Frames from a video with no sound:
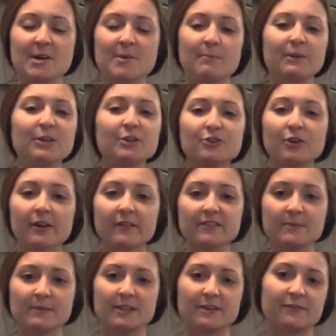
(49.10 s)
But you don't have
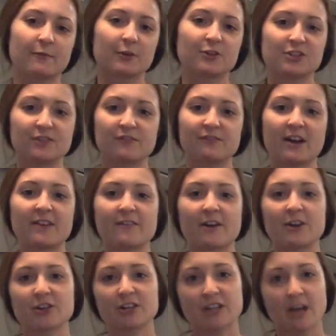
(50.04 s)
to be a Fortune
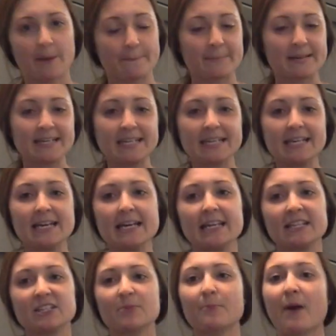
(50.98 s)
500 company
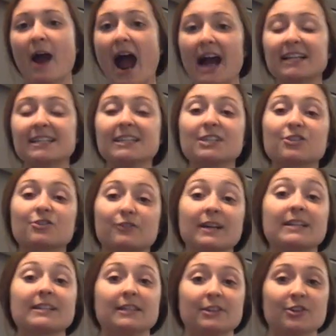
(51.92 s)
to practice
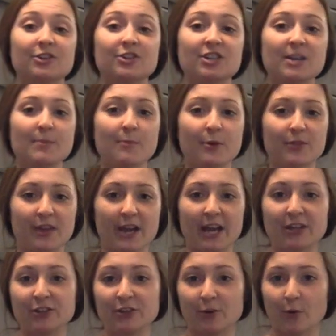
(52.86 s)
great leadership
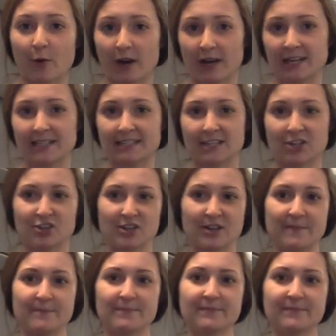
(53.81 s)
within your organization.